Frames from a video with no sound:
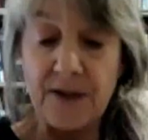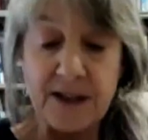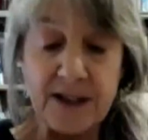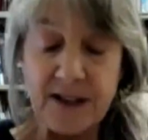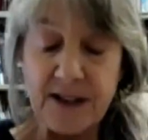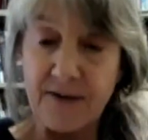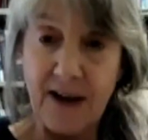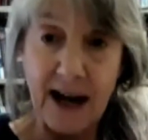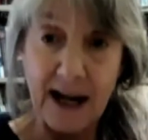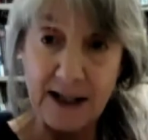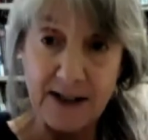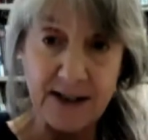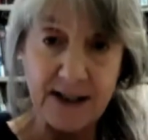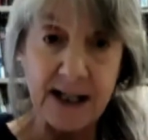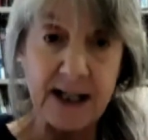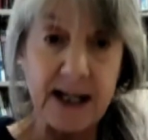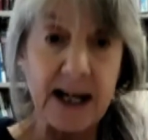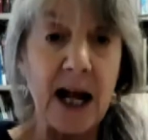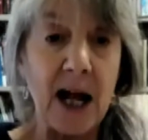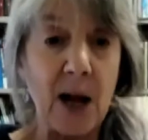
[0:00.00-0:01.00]
This
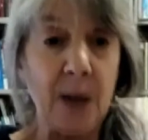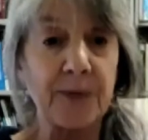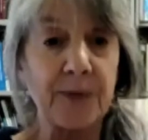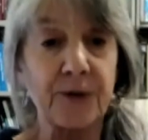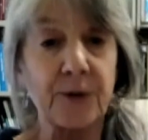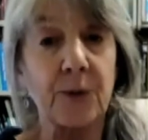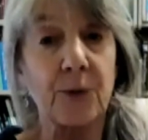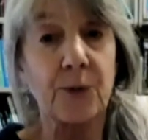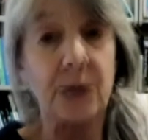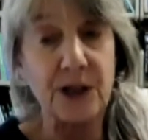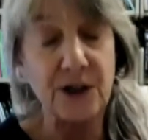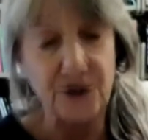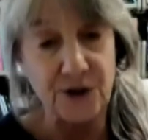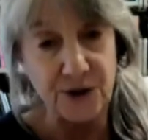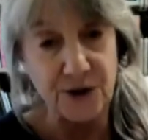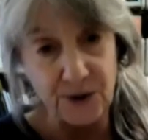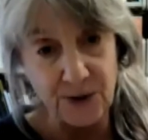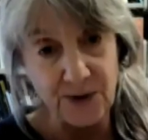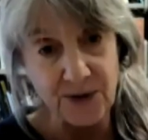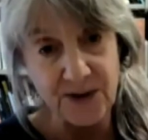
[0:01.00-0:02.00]
vaccine helps
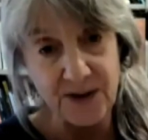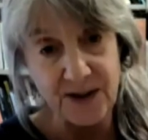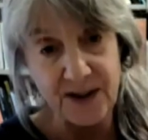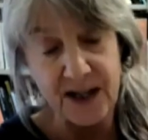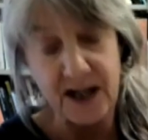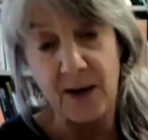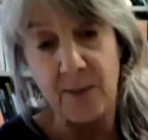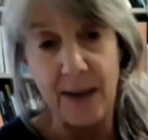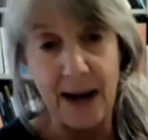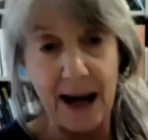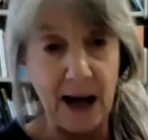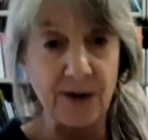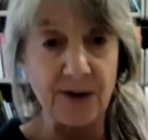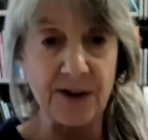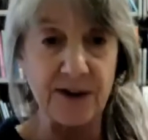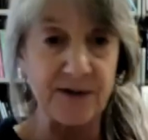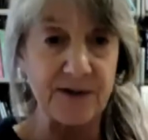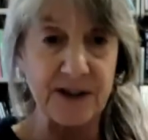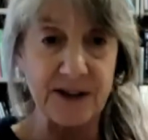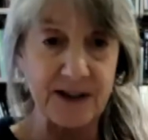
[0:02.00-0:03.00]
reduce the
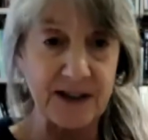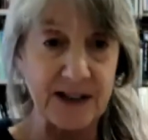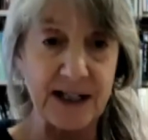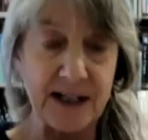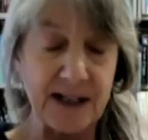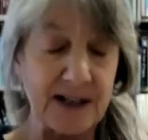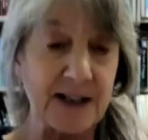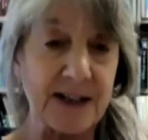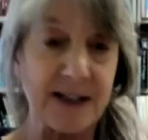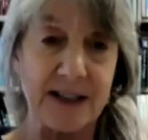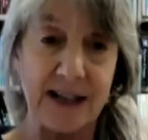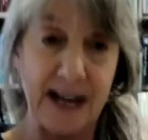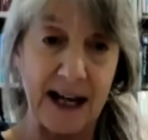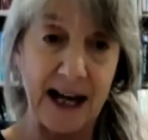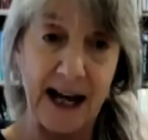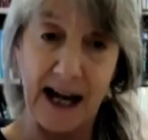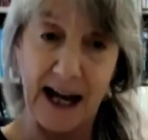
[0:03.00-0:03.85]
amount of disease they